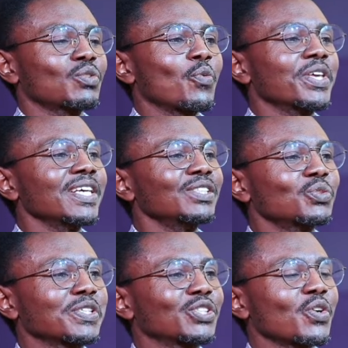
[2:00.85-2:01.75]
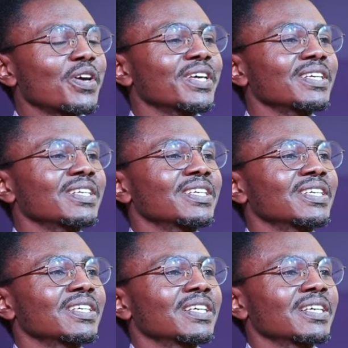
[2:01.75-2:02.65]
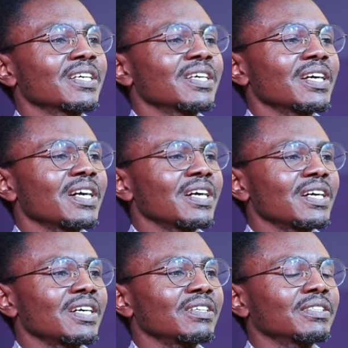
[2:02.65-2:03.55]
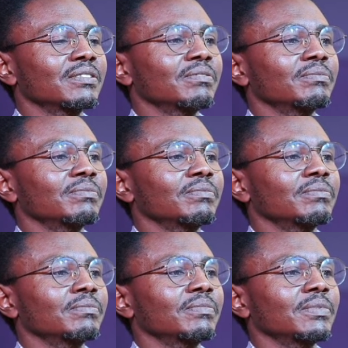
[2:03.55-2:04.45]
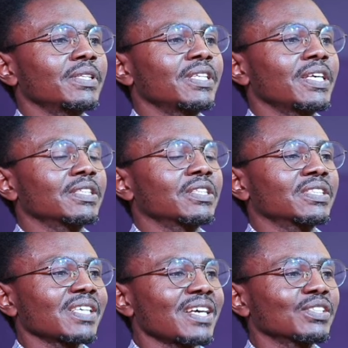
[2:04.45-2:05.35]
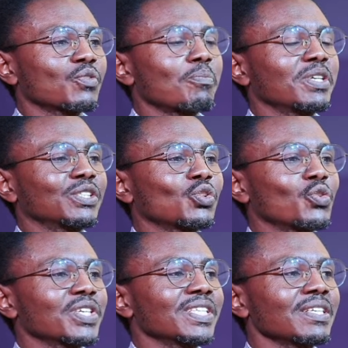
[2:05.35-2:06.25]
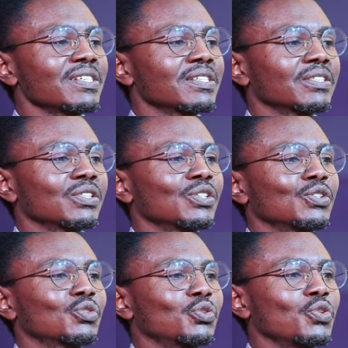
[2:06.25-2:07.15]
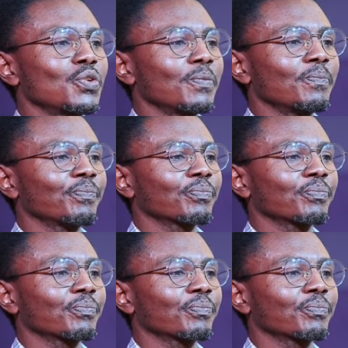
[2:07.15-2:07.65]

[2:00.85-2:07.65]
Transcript: So we get to enjoy the task we've been chosen to do.